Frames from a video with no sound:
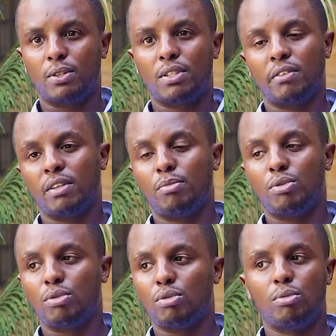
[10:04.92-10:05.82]
You'll save up
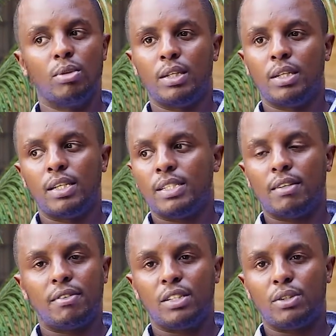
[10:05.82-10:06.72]
to
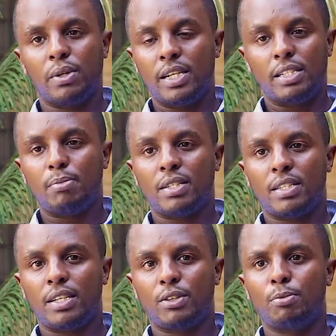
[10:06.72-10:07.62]
70 to 80
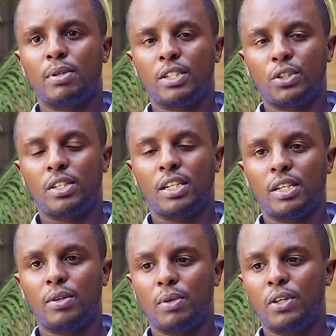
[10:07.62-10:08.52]
percent
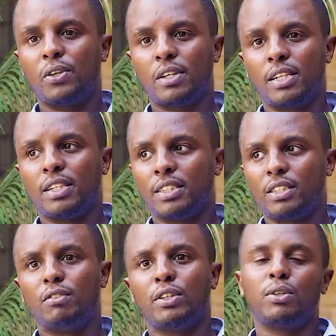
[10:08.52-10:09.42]
operationally when you're running
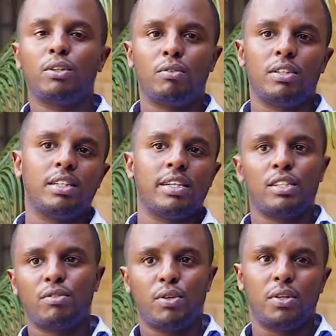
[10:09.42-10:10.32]
this vehicle over the
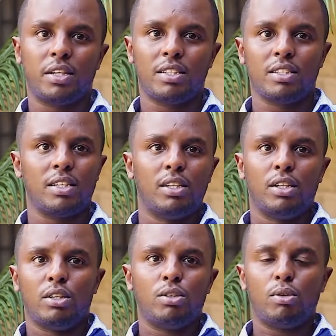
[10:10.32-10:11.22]
next few years.
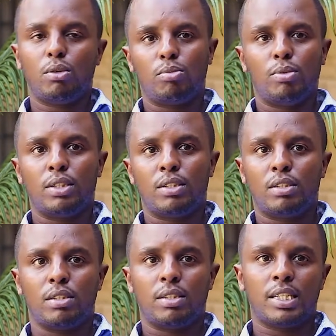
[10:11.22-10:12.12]
So
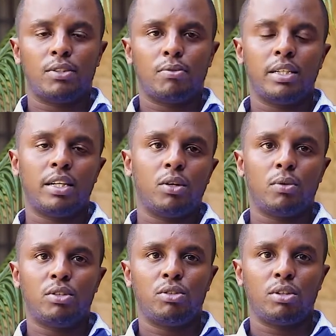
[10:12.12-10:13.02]
it's it's really a
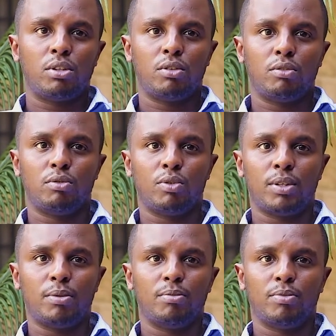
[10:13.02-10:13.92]
question of
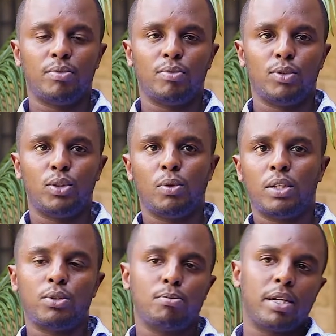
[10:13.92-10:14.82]
um, do you
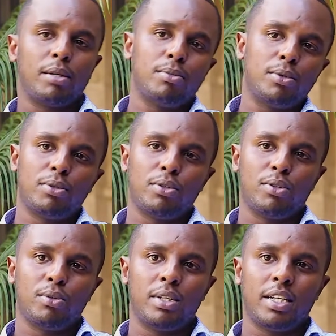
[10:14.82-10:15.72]
want to spend more
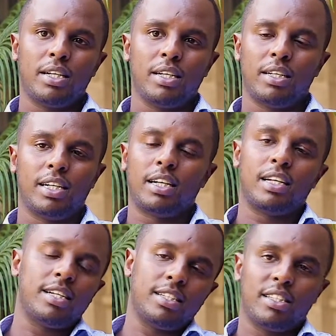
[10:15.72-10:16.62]
today and
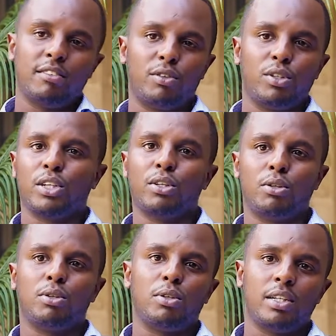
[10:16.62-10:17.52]
less in the future,
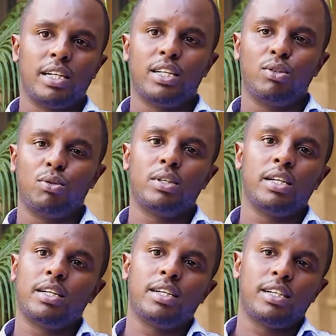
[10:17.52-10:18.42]
or less
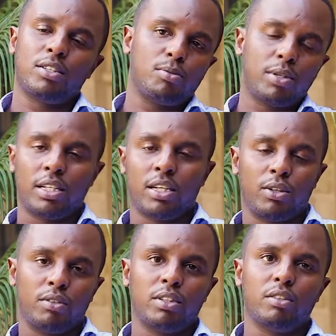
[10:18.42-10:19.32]
today and spread it
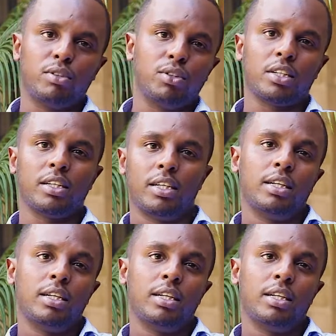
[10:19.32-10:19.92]
out over the future,